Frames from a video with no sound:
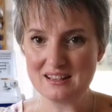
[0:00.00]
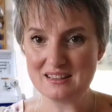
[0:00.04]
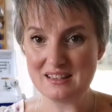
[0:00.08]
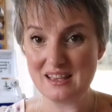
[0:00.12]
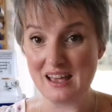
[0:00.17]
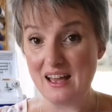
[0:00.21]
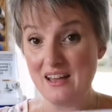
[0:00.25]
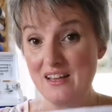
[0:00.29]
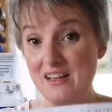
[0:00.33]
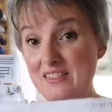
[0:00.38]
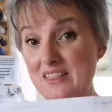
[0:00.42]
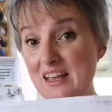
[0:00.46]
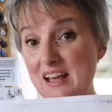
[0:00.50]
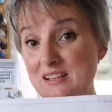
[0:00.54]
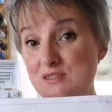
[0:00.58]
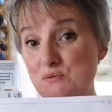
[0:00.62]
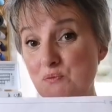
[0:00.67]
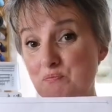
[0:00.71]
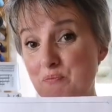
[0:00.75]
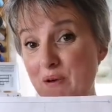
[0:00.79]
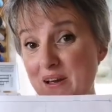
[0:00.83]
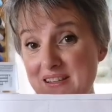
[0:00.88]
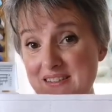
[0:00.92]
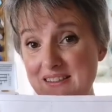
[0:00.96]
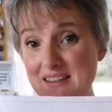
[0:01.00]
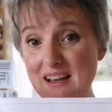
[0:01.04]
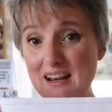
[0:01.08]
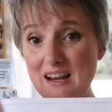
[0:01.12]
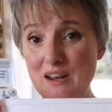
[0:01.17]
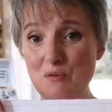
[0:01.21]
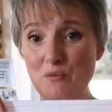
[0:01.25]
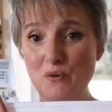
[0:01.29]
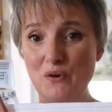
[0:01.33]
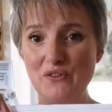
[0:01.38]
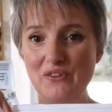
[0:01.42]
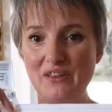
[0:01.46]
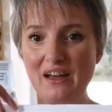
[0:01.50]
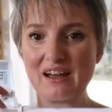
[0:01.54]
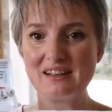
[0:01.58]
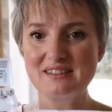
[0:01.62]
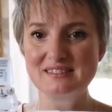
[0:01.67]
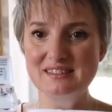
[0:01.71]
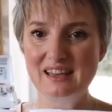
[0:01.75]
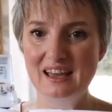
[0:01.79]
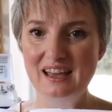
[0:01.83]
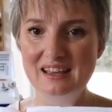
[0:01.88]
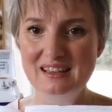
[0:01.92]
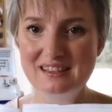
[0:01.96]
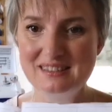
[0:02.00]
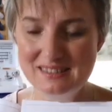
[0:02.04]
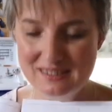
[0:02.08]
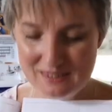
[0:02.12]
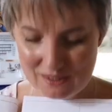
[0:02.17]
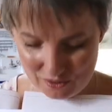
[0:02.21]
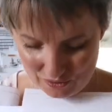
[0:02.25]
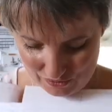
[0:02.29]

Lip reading: Yeah, and that's basically what that says